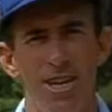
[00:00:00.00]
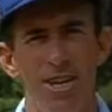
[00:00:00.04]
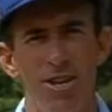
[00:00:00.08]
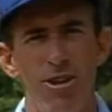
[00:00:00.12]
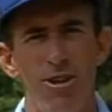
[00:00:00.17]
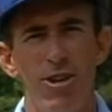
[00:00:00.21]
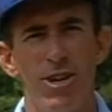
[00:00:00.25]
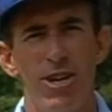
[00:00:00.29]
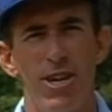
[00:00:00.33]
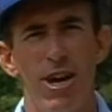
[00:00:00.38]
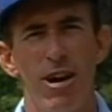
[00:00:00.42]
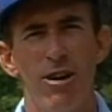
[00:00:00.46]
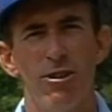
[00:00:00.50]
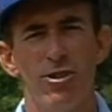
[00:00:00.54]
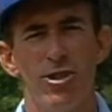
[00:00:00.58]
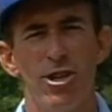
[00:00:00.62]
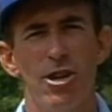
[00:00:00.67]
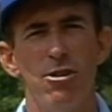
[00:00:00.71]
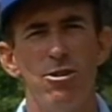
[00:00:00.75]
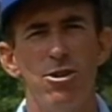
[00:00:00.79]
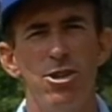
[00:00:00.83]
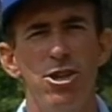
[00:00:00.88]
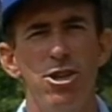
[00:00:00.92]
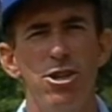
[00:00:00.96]
You can
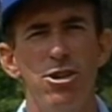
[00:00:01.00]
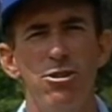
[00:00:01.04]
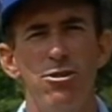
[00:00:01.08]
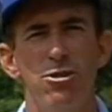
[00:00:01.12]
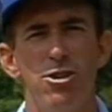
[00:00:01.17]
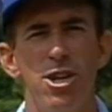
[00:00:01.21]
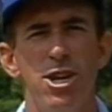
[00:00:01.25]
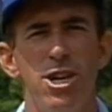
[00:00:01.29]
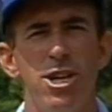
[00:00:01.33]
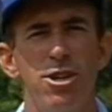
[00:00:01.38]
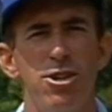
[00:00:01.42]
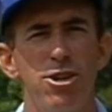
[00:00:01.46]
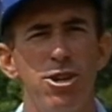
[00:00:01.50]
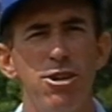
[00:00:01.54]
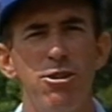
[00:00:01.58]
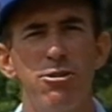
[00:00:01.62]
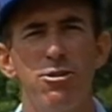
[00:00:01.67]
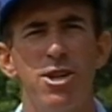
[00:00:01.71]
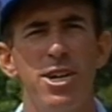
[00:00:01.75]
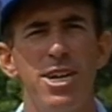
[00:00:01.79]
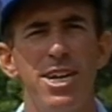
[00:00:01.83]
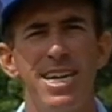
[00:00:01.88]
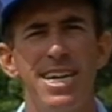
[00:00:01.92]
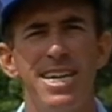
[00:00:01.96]
also use 2
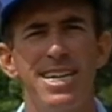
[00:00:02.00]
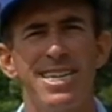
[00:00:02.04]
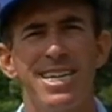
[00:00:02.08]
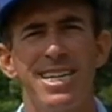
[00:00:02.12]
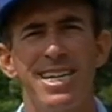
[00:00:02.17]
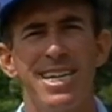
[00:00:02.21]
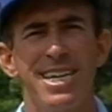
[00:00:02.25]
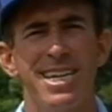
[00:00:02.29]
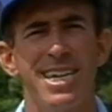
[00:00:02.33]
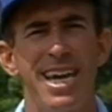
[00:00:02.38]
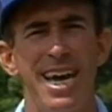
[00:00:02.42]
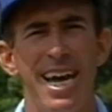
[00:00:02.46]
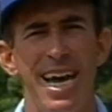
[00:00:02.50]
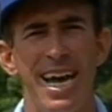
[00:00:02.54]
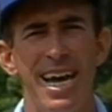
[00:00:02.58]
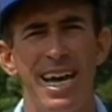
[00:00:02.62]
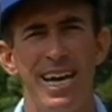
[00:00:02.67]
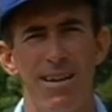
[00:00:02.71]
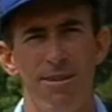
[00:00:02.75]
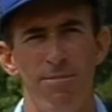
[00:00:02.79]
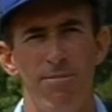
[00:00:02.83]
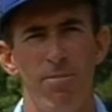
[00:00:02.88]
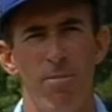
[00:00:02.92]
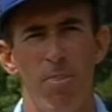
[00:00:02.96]
tees at a
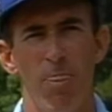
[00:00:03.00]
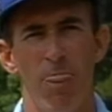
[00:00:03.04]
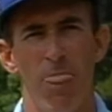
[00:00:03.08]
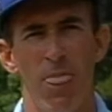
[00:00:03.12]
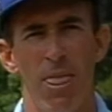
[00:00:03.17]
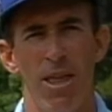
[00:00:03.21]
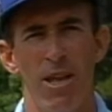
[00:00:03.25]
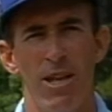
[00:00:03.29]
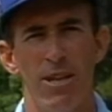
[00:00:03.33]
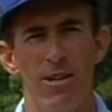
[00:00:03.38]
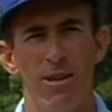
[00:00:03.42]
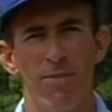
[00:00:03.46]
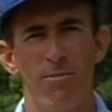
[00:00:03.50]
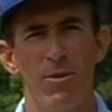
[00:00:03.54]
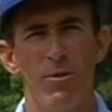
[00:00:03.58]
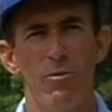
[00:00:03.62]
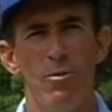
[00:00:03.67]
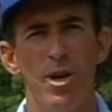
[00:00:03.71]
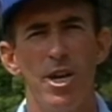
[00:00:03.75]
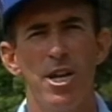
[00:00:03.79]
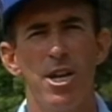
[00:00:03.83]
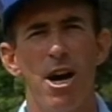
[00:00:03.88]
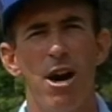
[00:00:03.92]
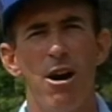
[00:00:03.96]
time, something
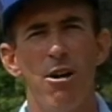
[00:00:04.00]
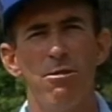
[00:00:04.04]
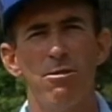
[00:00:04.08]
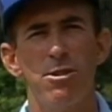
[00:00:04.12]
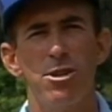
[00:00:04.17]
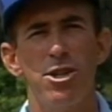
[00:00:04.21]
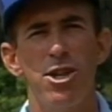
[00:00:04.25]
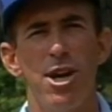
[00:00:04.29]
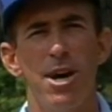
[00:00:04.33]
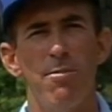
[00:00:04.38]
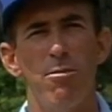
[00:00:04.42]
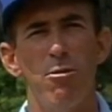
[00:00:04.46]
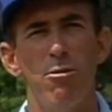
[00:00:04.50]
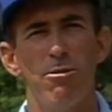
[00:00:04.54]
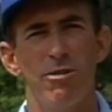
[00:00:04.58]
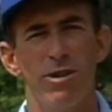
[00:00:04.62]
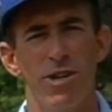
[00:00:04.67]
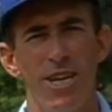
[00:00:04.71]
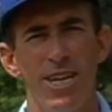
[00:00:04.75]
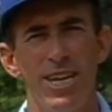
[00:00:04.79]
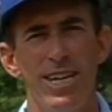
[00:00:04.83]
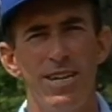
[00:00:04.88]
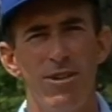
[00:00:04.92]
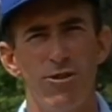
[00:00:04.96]
we call double
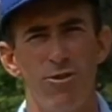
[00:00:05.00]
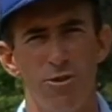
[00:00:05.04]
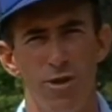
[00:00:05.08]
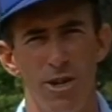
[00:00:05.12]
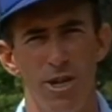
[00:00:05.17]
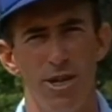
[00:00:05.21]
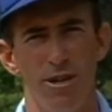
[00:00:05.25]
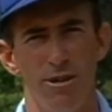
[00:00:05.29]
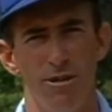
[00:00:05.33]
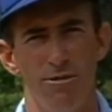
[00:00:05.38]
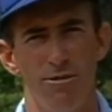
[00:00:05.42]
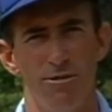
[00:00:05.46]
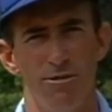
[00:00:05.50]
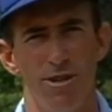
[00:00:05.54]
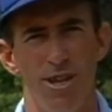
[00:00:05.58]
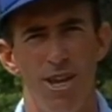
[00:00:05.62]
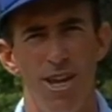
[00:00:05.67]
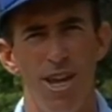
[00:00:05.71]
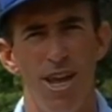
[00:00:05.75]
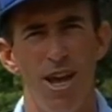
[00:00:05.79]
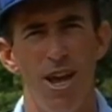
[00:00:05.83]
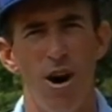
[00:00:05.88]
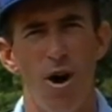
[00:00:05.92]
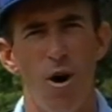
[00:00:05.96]
tee drills,
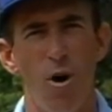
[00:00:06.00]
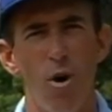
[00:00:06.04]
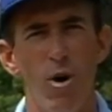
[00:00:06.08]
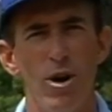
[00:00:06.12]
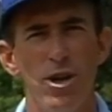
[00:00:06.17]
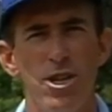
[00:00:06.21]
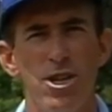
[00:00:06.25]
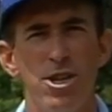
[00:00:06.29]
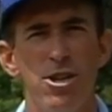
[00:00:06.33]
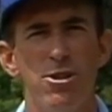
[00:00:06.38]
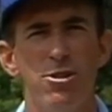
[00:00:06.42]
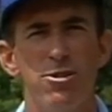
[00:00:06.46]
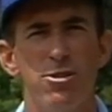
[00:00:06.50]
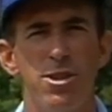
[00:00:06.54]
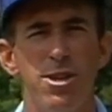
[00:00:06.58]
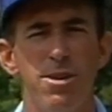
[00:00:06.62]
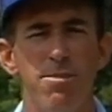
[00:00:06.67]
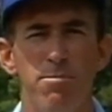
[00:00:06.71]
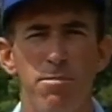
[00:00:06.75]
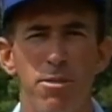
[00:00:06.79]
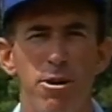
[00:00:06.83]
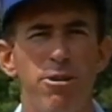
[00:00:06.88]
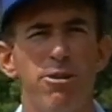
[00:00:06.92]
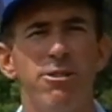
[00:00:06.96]
or use the
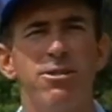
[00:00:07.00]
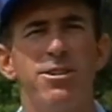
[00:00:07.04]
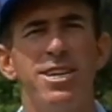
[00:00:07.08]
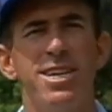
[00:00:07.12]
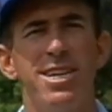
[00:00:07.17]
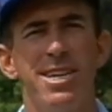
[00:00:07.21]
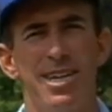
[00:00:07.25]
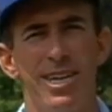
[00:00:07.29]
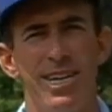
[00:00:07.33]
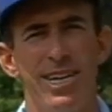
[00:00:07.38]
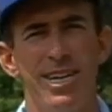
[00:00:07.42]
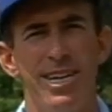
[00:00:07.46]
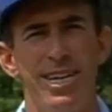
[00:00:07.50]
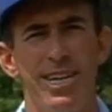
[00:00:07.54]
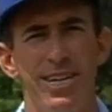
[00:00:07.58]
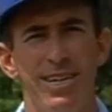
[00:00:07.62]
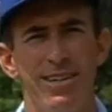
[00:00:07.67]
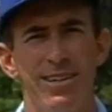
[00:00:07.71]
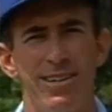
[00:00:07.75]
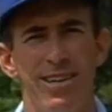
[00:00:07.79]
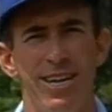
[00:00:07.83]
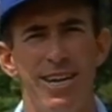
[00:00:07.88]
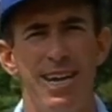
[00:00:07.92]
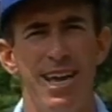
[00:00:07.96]

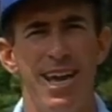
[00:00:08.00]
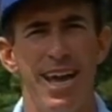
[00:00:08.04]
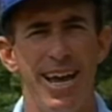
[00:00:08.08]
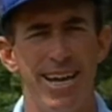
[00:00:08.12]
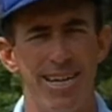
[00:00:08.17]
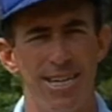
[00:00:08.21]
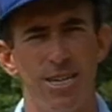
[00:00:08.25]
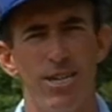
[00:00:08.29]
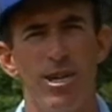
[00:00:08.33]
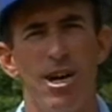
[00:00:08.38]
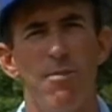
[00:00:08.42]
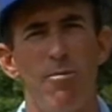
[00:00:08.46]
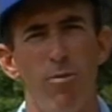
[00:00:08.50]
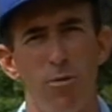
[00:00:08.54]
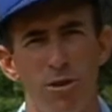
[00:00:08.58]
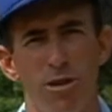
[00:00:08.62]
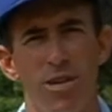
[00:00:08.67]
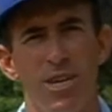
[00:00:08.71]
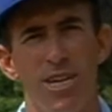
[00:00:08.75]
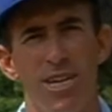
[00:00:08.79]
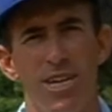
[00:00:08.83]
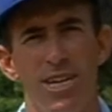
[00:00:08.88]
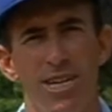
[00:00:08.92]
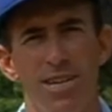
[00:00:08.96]
multi-tees as double
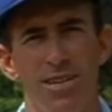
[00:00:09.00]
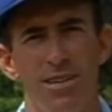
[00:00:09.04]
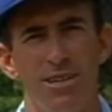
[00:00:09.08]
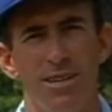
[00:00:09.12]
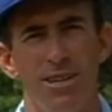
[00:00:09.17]
tees.